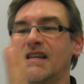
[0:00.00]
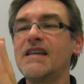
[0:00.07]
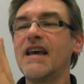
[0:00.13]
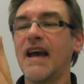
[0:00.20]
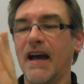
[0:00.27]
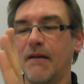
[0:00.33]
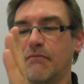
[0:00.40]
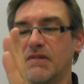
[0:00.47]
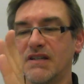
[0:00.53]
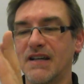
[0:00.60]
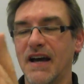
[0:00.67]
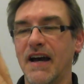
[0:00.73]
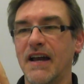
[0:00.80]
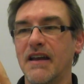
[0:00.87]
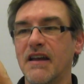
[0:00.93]

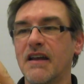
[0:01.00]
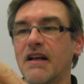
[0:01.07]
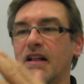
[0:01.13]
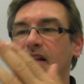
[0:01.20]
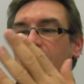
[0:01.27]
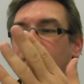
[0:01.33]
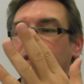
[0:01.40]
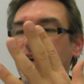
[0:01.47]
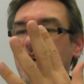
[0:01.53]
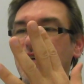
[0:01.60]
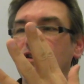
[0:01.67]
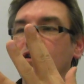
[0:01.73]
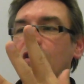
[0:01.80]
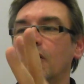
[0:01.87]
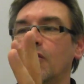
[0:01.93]
E-M10, the
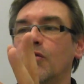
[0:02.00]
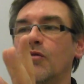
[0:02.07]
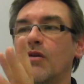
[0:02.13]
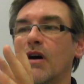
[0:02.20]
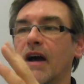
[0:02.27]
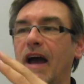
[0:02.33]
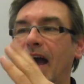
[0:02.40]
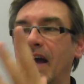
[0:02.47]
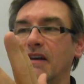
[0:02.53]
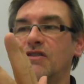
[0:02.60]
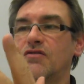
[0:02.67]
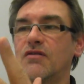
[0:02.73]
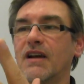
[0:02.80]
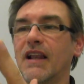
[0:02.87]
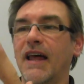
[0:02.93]
new
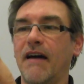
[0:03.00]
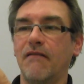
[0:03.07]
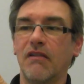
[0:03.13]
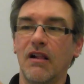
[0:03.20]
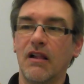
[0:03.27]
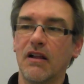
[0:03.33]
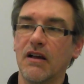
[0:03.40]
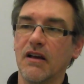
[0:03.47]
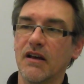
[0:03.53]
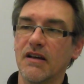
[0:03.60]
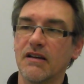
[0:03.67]
entry-level